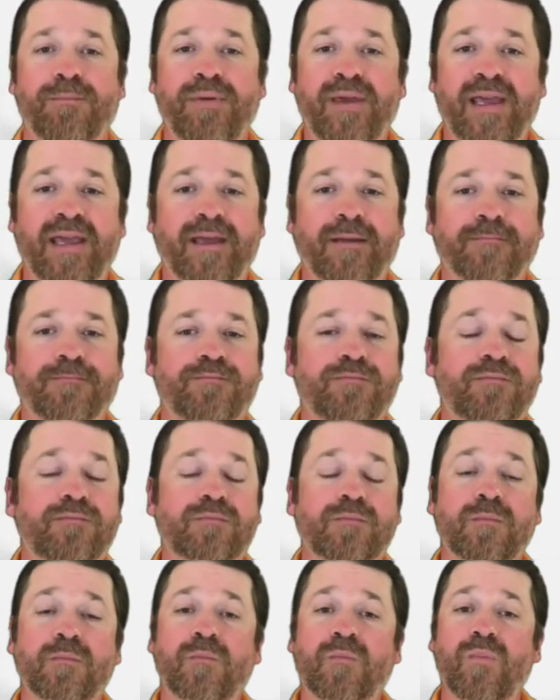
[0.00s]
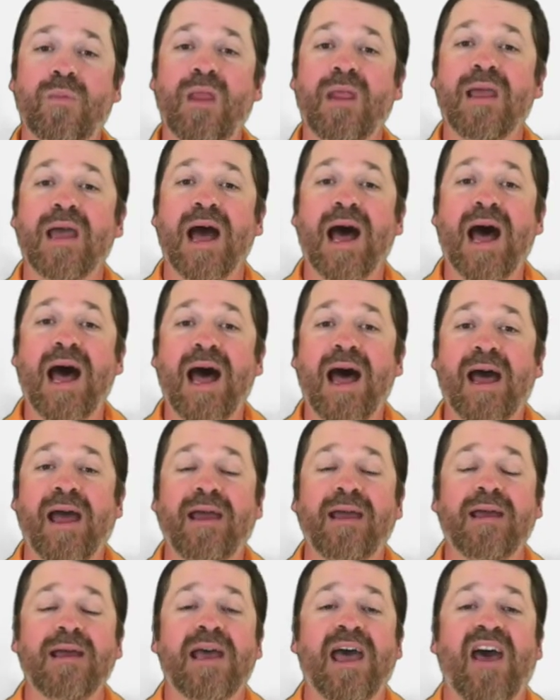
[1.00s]
B,
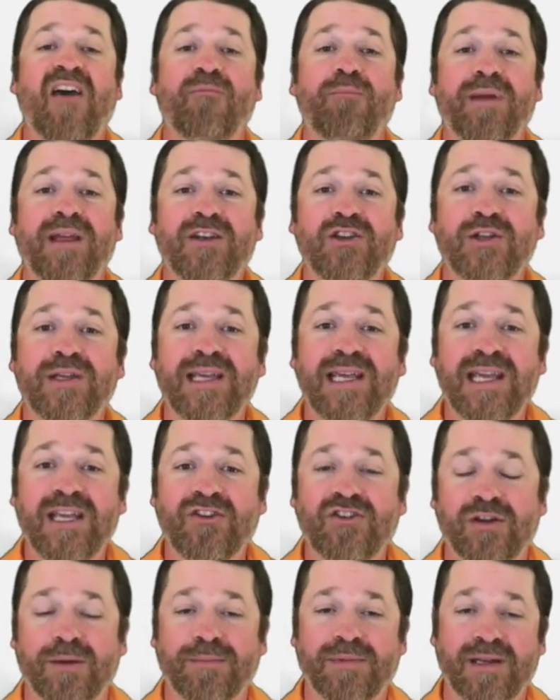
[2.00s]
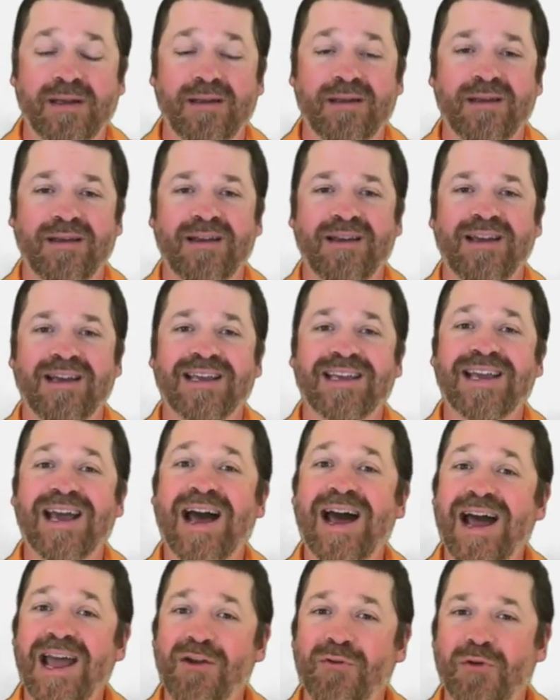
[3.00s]
I have been to Egypt,
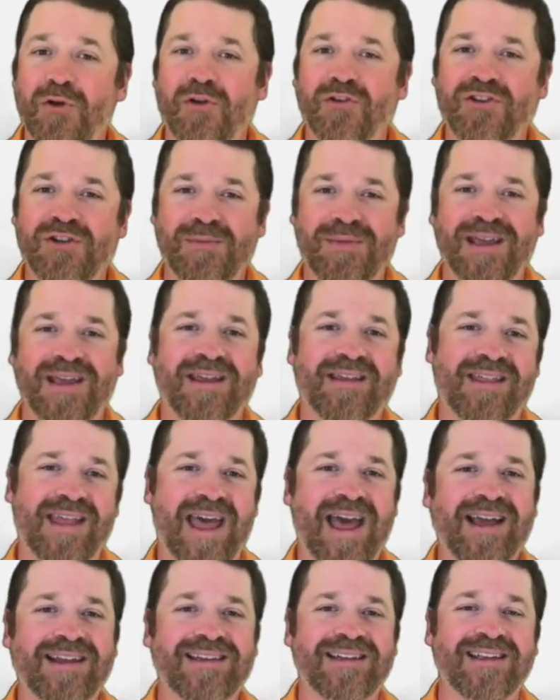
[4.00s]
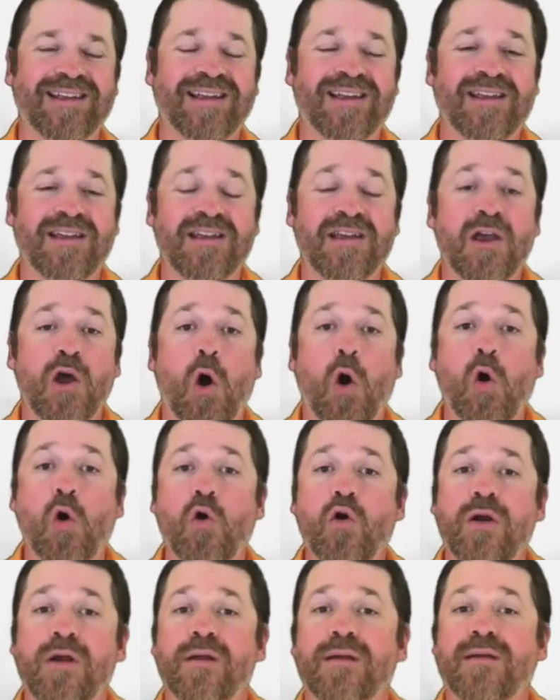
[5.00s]
Cairo to be exact.
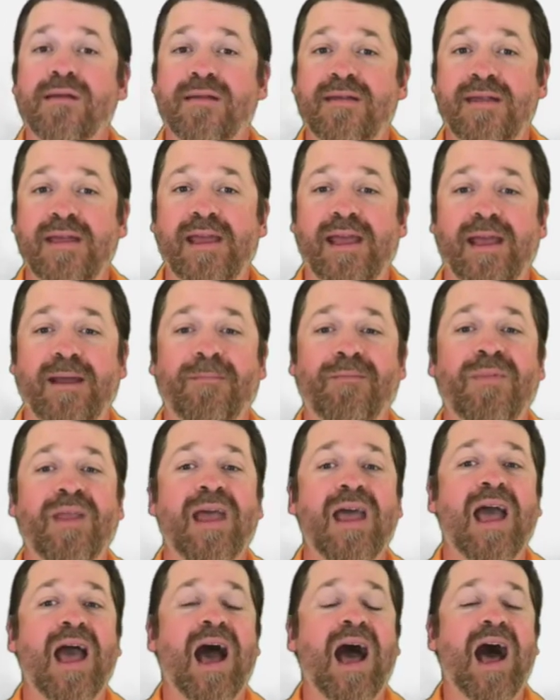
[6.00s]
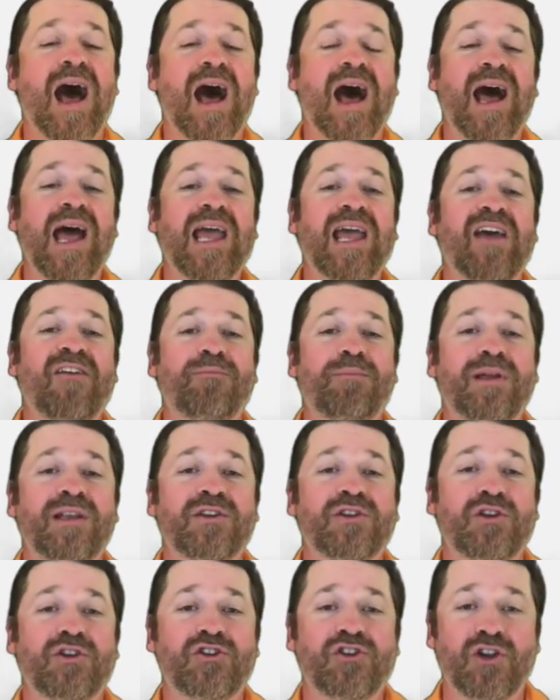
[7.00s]
Or C, I have
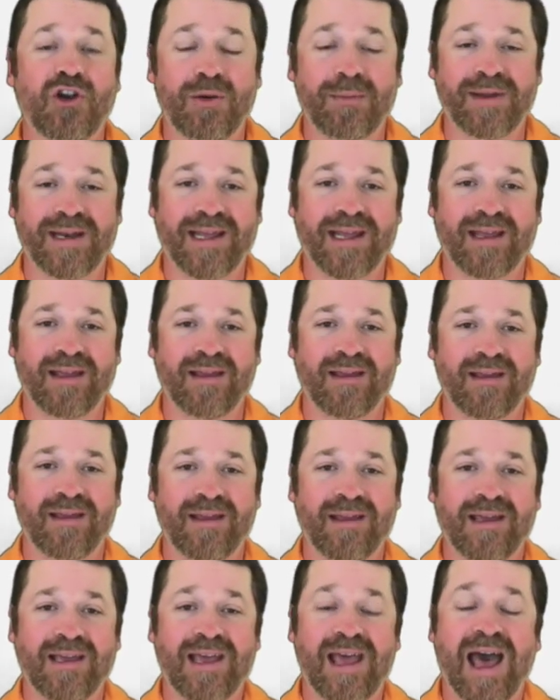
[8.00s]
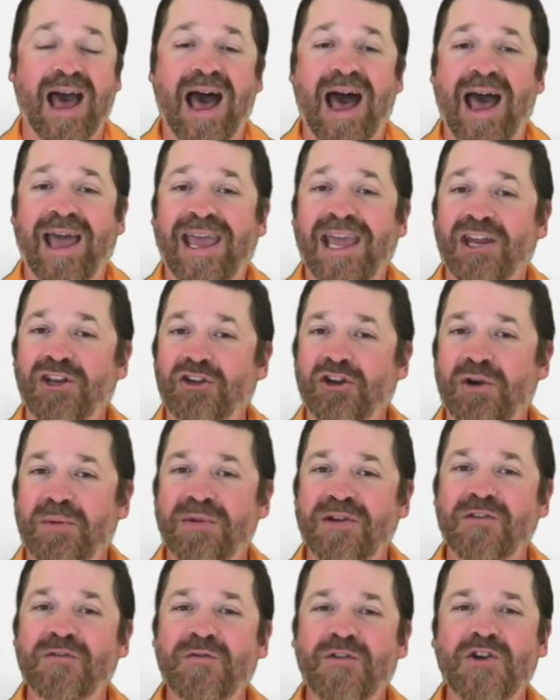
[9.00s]
been to Germany. I ate
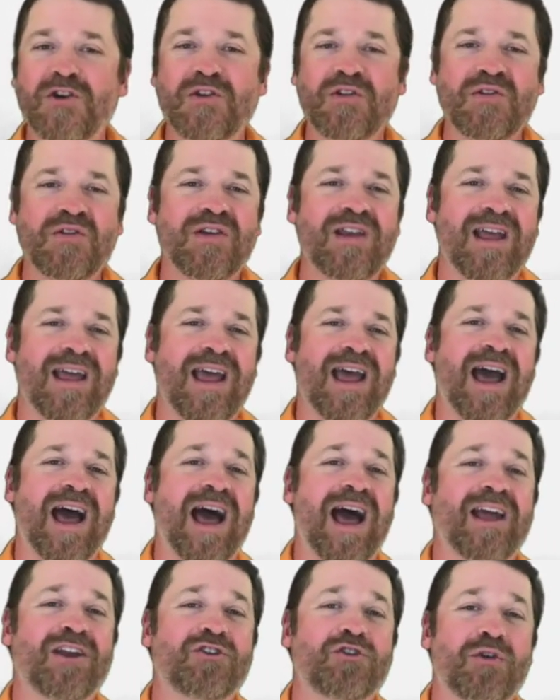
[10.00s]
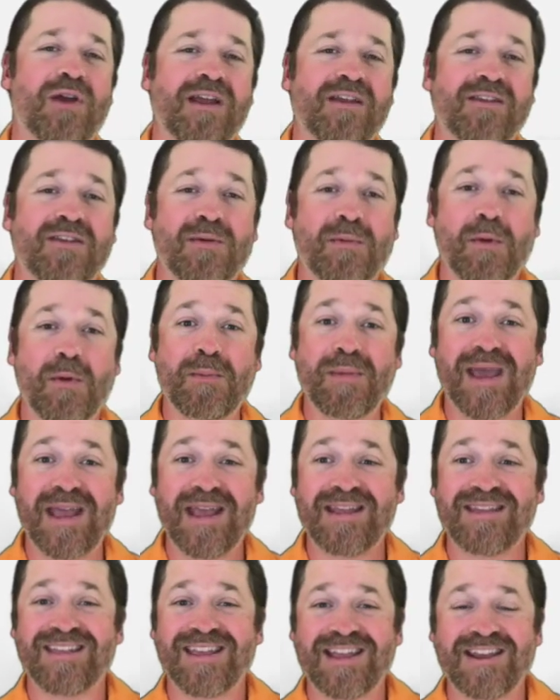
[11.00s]
German food, I drank some
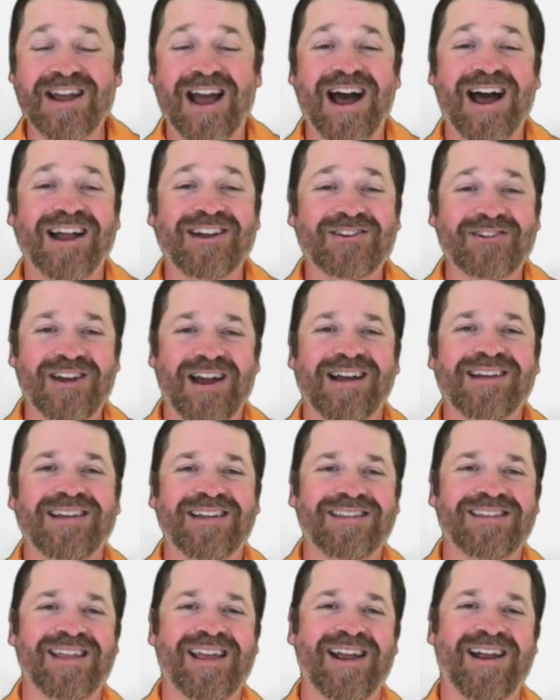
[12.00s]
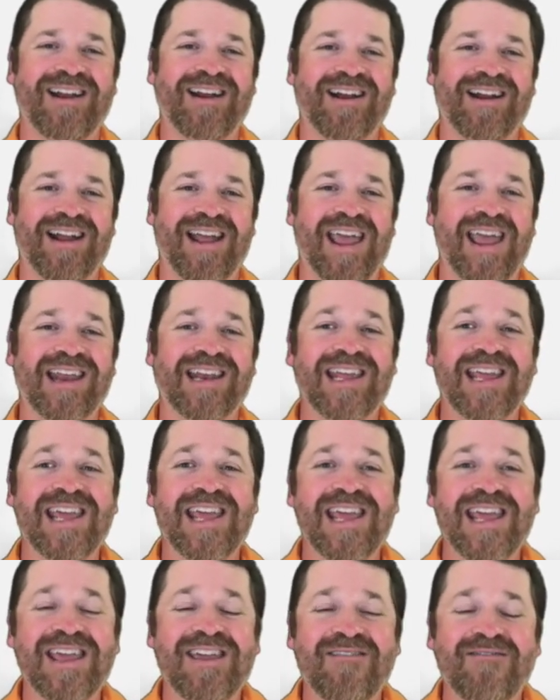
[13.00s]
amazing hot chocolate there, and
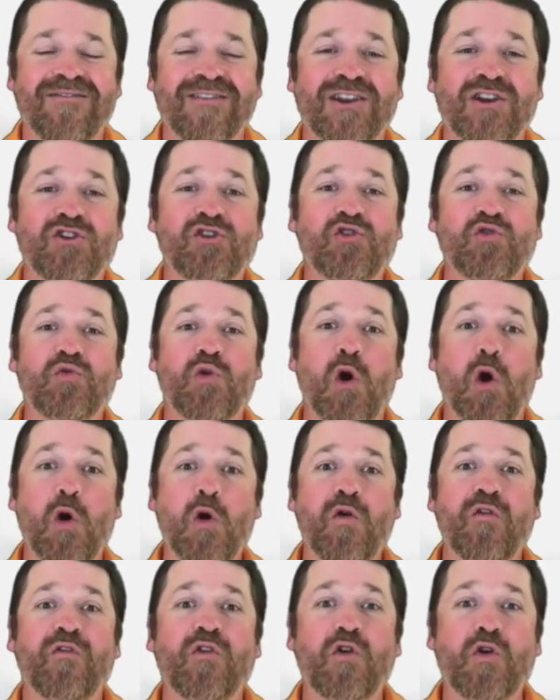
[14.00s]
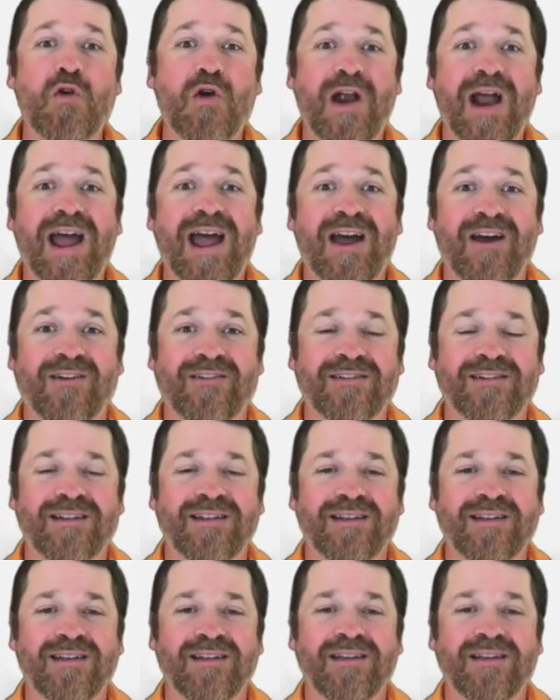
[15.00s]
even drove around.